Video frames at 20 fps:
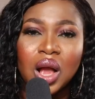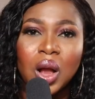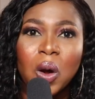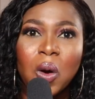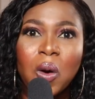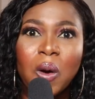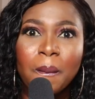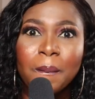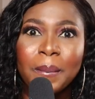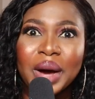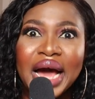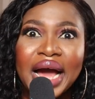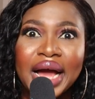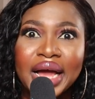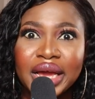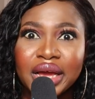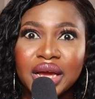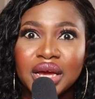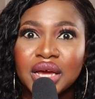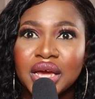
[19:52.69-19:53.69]
Go
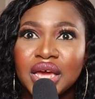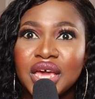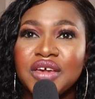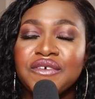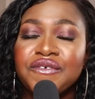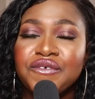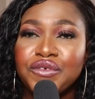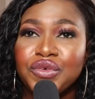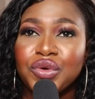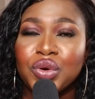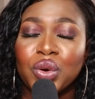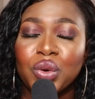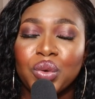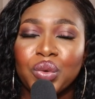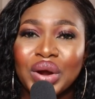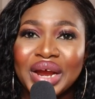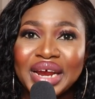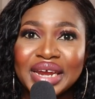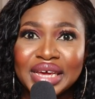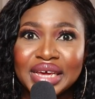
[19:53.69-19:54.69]
back if you're
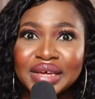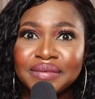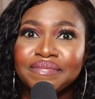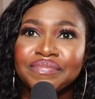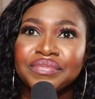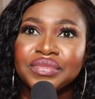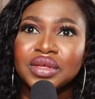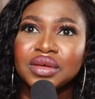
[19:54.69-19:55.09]
ready.